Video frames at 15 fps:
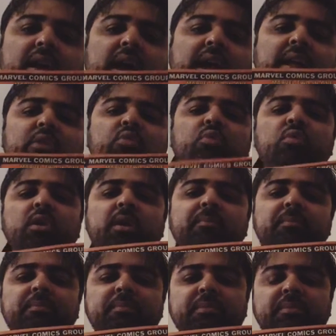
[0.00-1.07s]
I grew
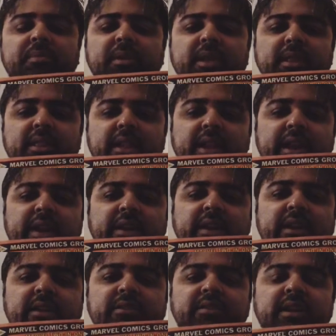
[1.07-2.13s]
up in the
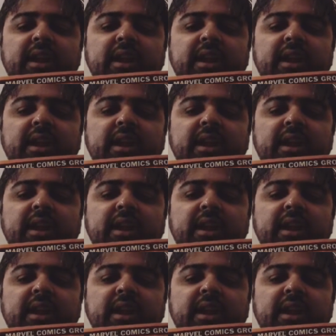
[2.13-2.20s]
80s,